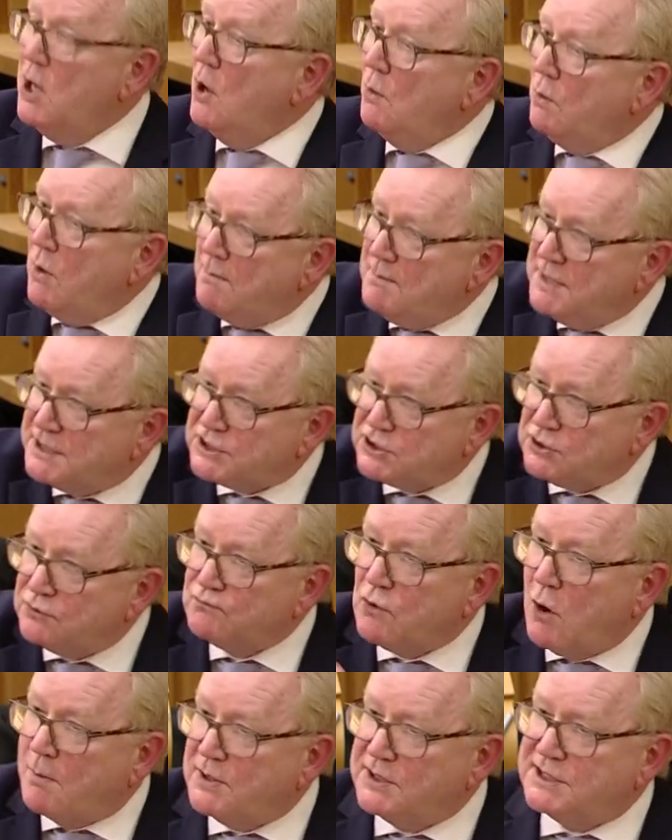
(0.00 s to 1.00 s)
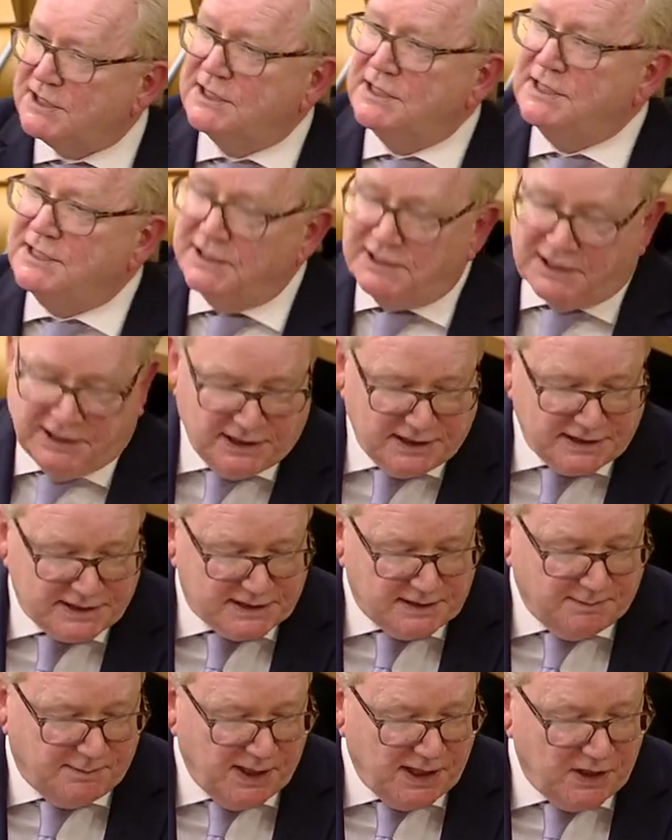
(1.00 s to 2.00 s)
What Mr Robertson did in this
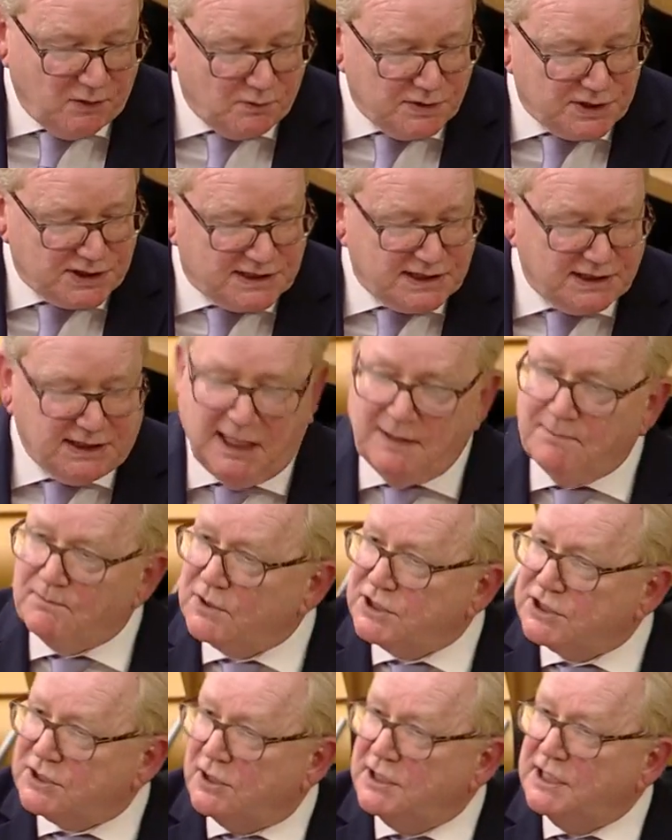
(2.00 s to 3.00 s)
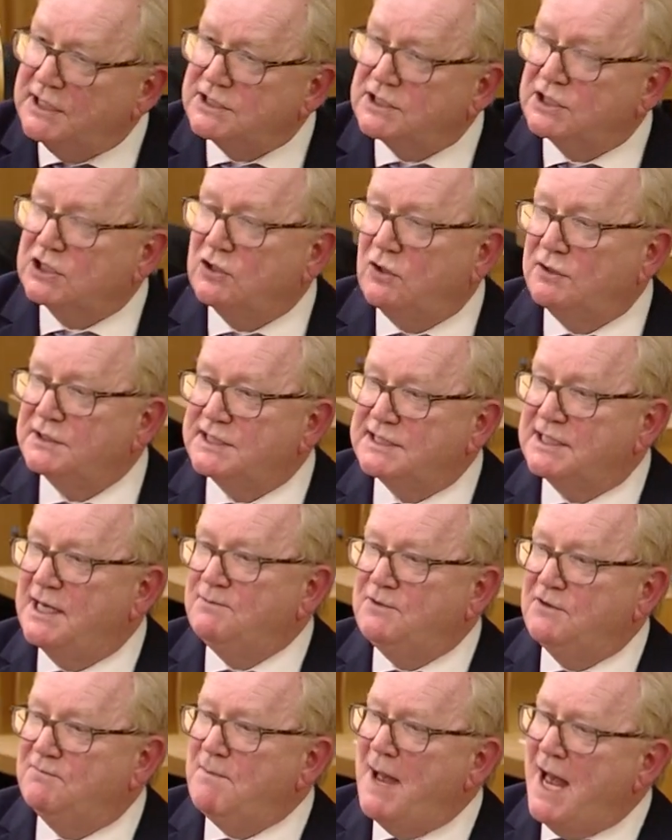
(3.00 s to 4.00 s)
debate was to keep returning to the
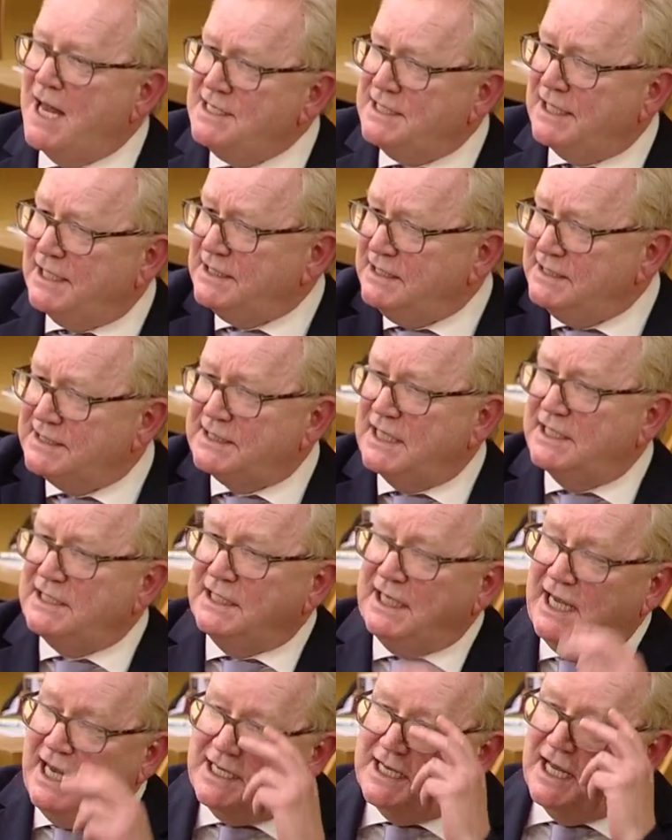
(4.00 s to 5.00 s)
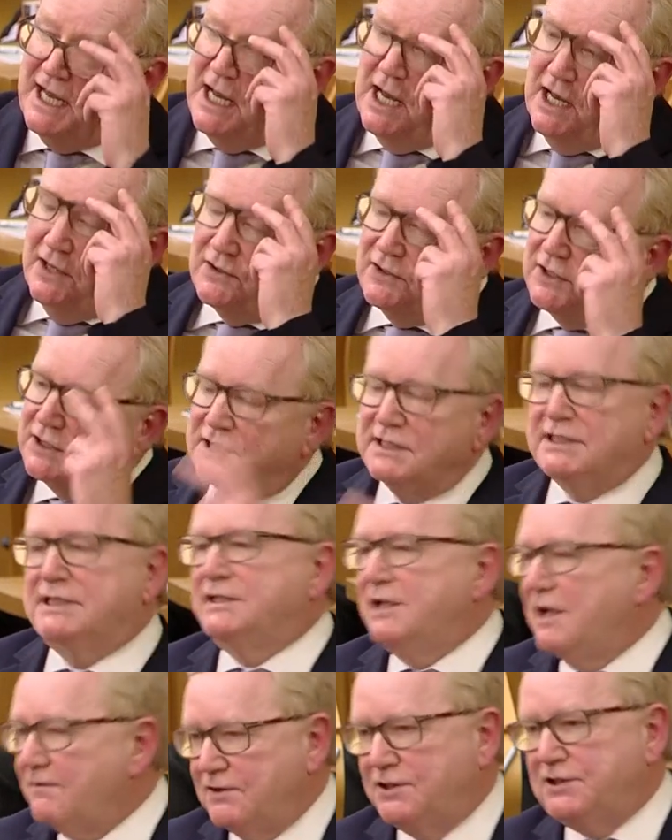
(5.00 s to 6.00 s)
concept of mandate. He said again that the
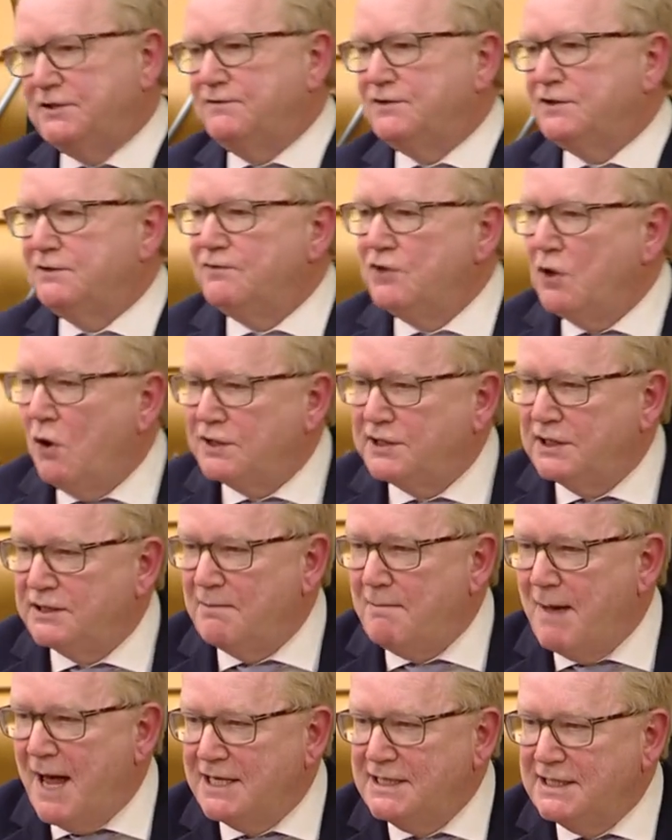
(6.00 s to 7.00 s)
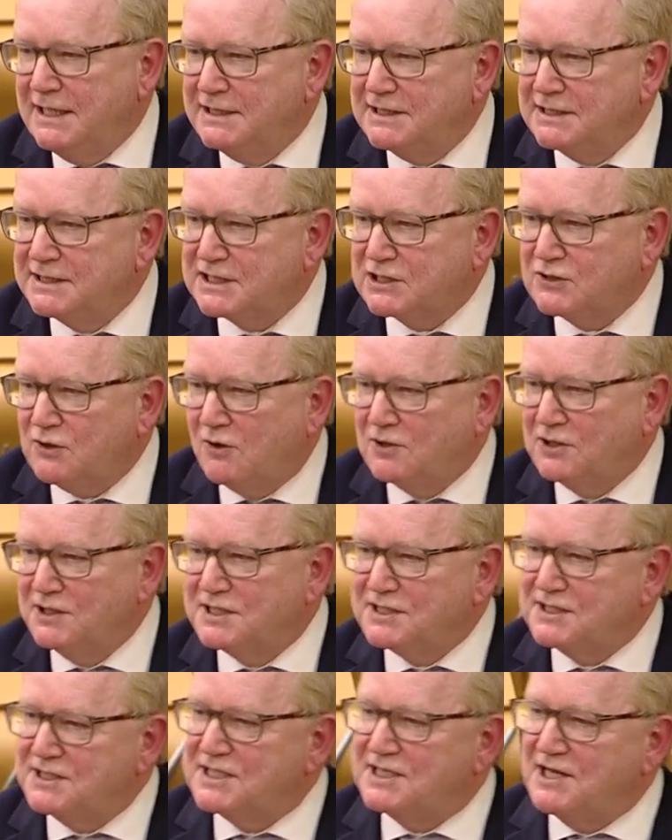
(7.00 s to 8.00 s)
Conservatives have not had a mandate in Scotland
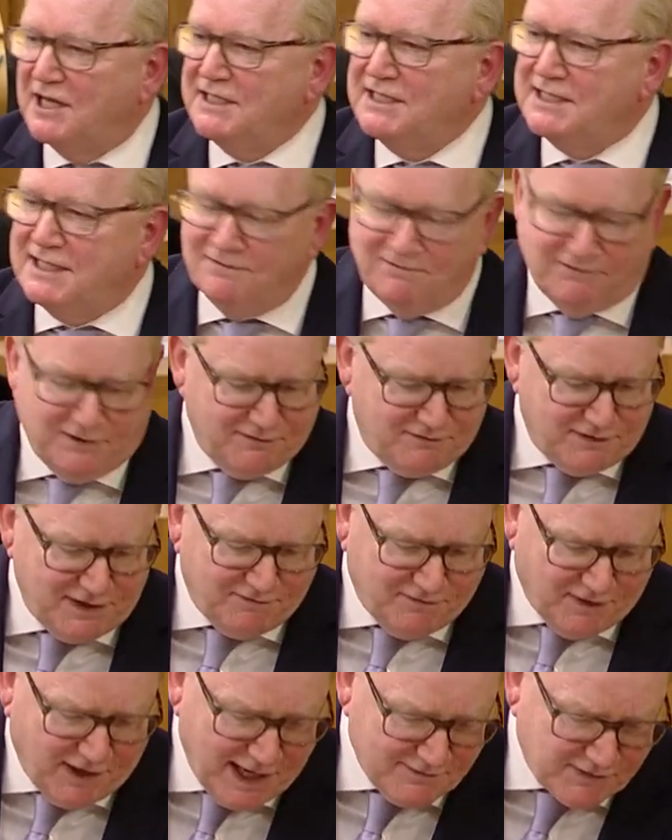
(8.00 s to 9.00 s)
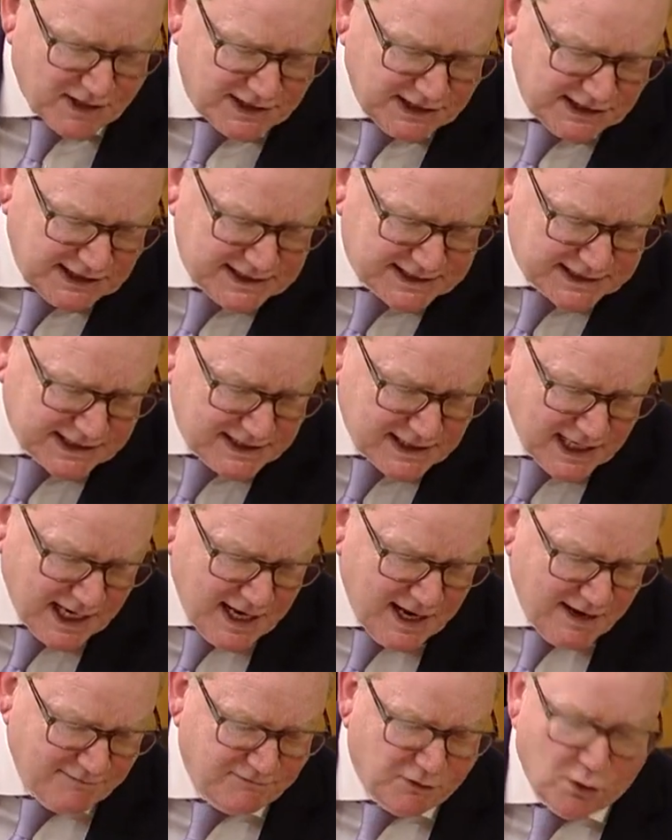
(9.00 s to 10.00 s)
since 1955. I think he said,
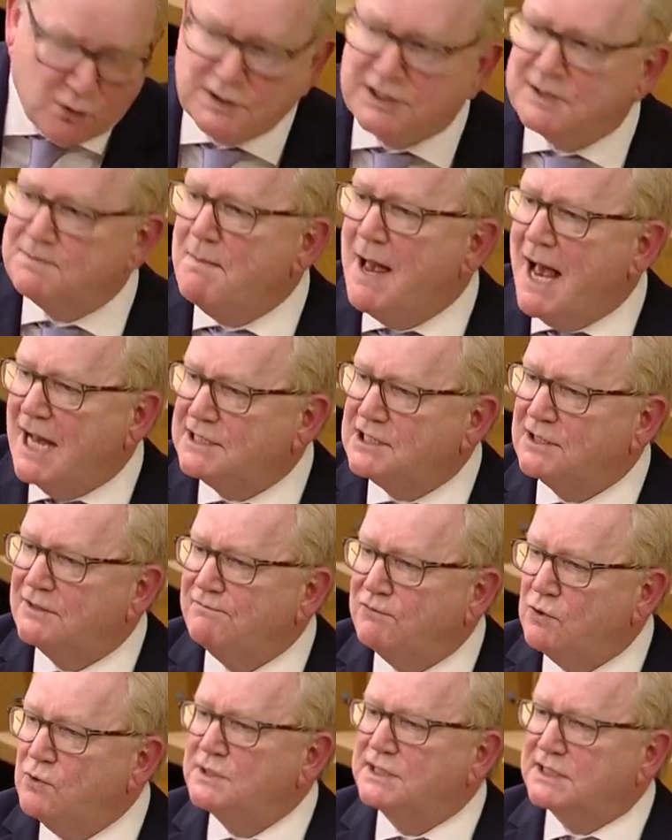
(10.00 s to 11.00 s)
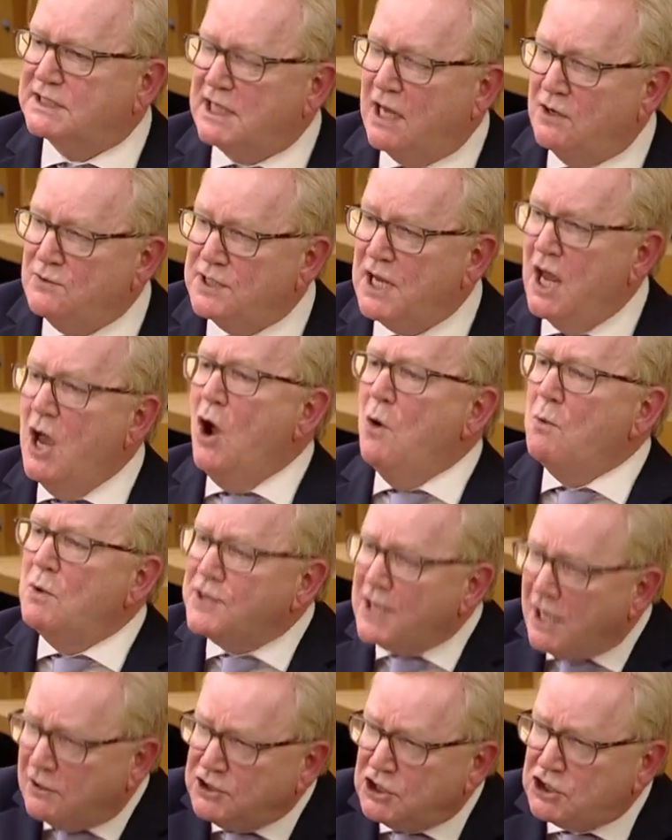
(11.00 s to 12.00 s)
votes matter, votes count,
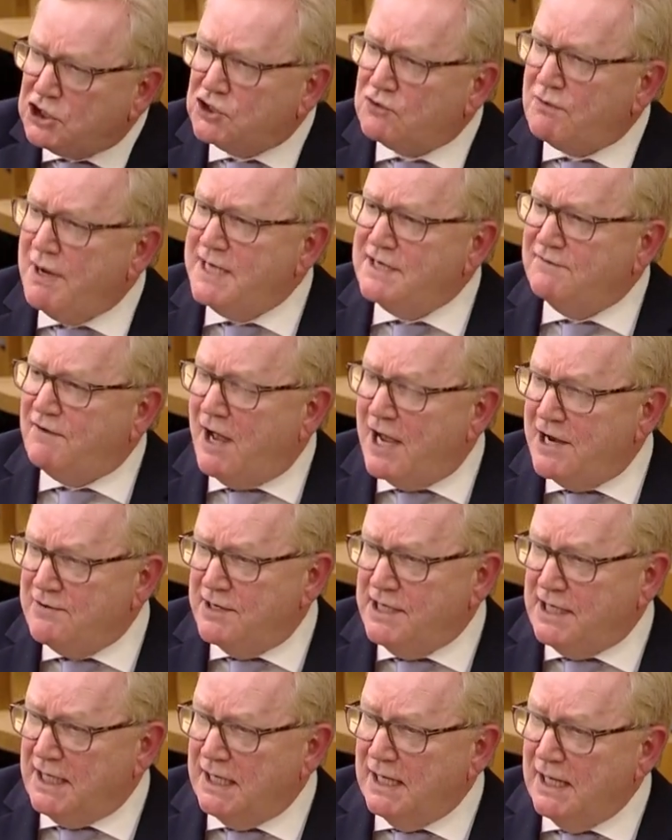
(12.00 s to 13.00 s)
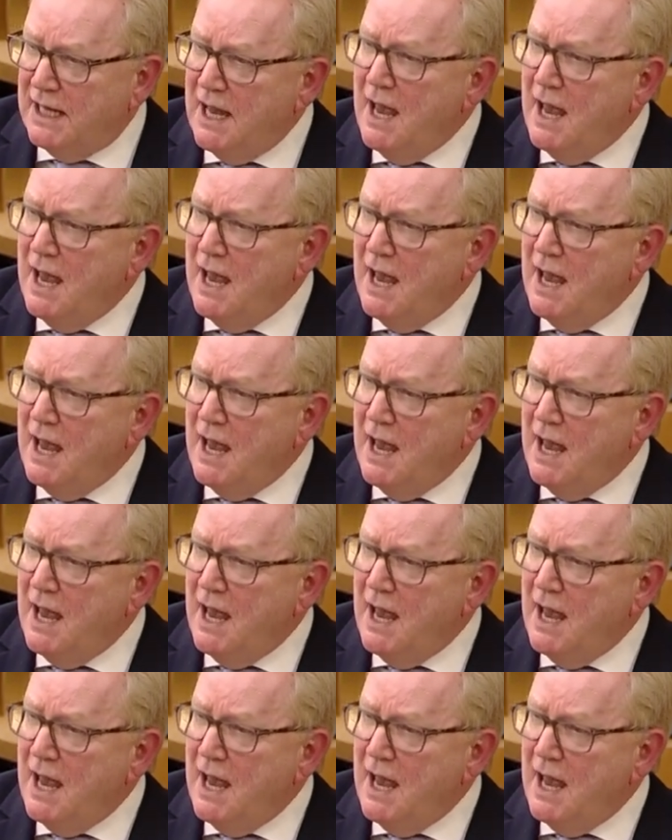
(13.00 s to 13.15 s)
without a shred of irony.